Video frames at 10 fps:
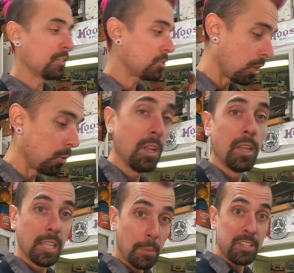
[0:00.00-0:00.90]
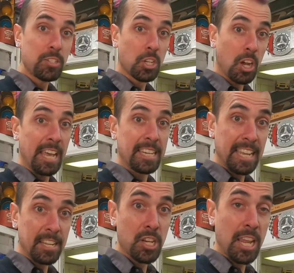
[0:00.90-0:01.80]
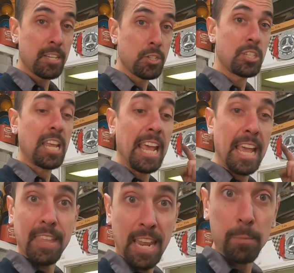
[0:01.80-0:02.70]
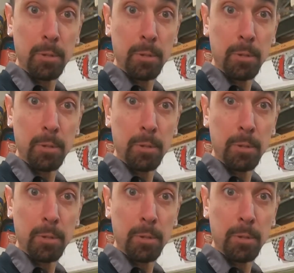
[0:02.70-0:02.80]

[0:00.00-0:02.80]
So let me just go ahead and get changed, and then I'll be